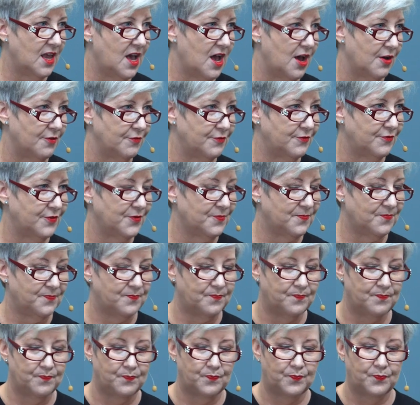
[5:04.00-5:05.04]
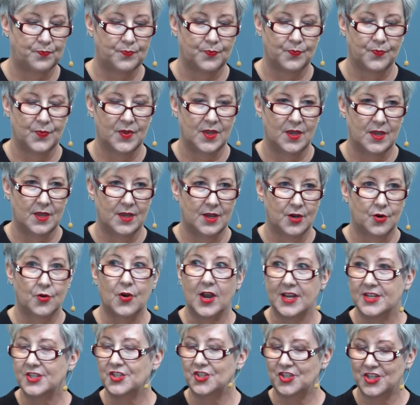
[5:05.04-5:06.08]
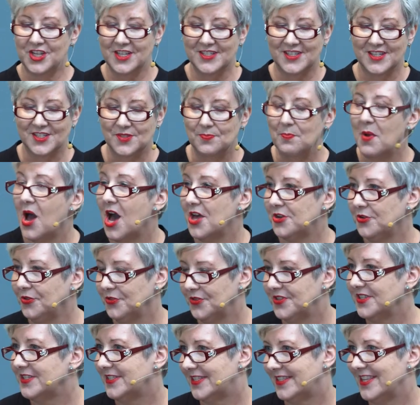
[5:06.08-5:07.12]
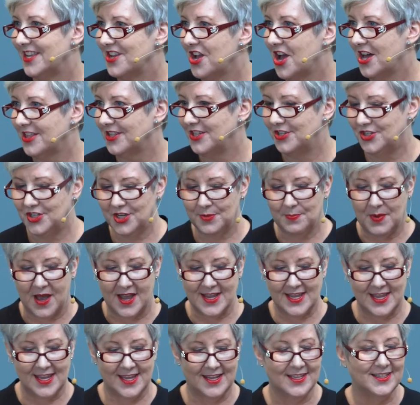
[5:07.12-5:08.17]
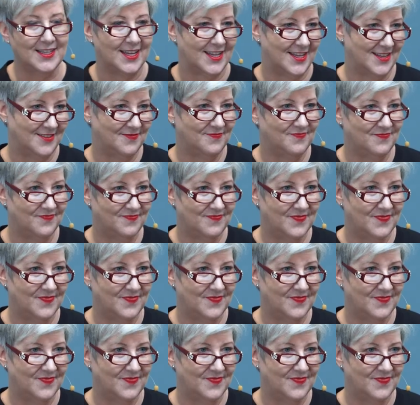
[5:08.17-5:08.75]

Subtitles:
love. Christ Jesus modeled this theology by healing,